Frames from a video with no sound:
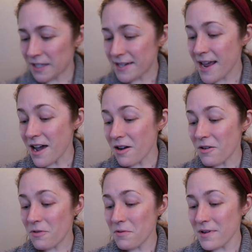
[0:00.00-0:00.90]

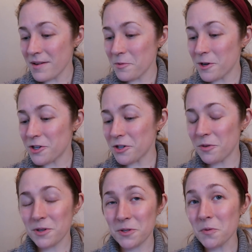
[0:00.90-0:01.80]
Now I'm going to show you
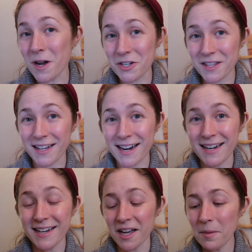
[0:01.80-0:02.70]
the swatch that I
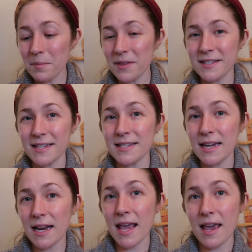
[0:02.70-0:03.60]
knit up. This is
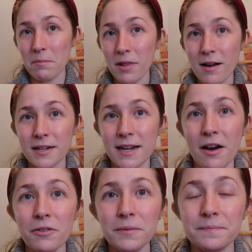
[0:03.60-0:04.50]
knit and blocked out.